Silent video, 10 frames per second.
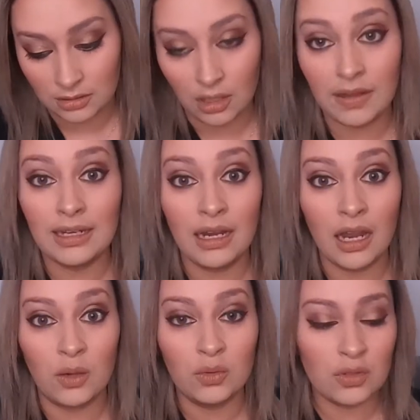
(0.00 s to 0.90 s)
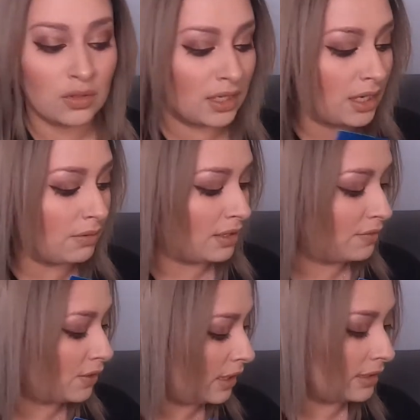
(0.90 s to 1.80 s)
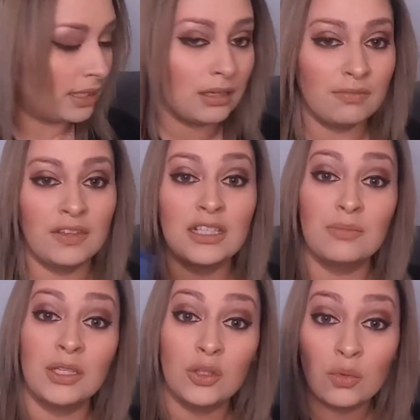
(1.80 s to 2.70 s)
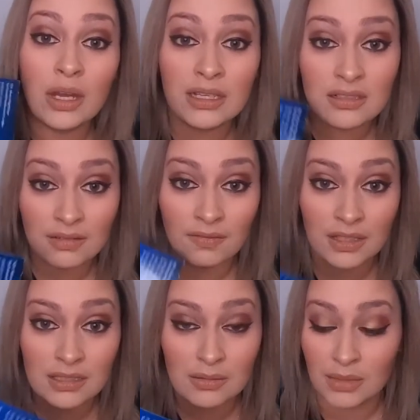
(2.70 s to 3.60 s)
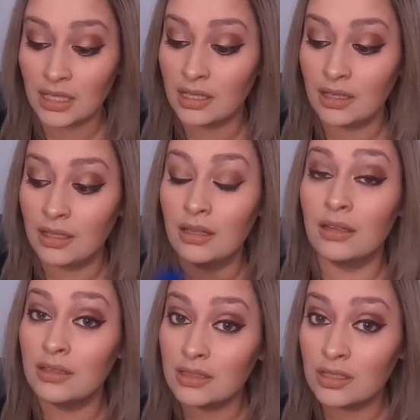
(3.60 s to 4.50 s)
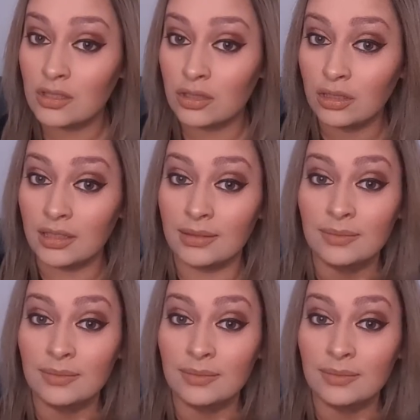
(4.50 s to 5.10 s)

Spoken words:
Todavía ni la uso, and I already feel like they convinced me. You guys convinced me. This is good.